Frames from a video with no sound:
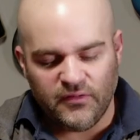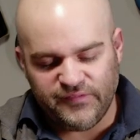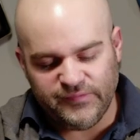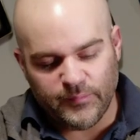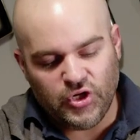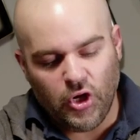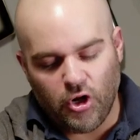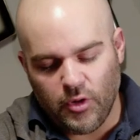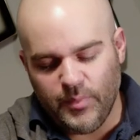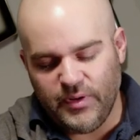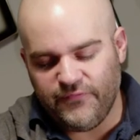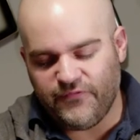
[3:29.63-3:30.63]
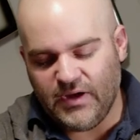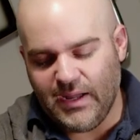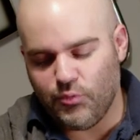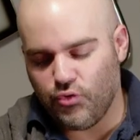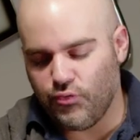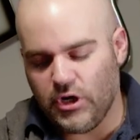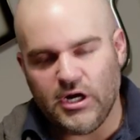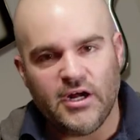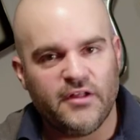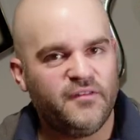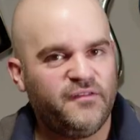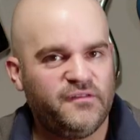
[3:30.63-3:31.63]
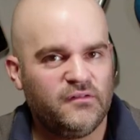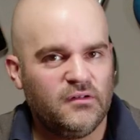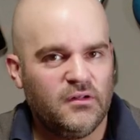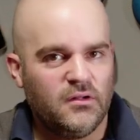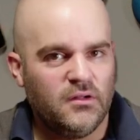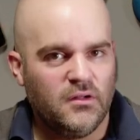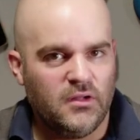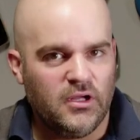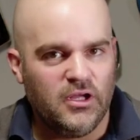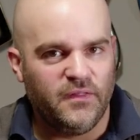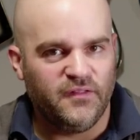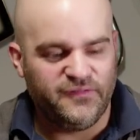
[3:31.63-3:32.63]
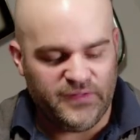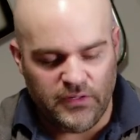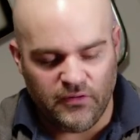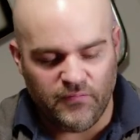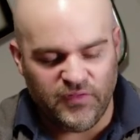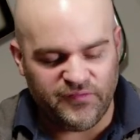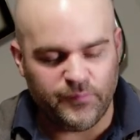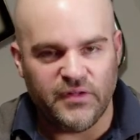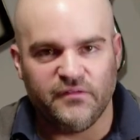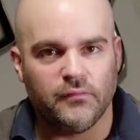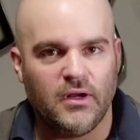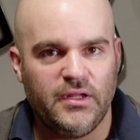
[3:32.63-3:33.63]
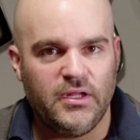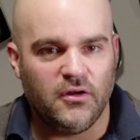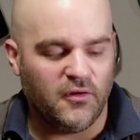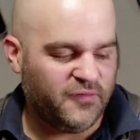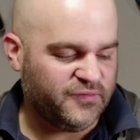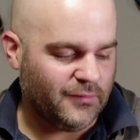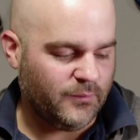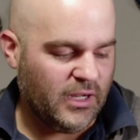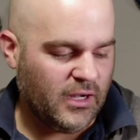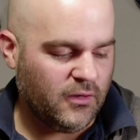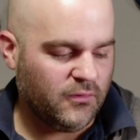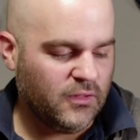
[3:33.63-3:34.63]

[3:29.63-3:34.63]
some carbon fiber rods in the center of this piece right here somehow.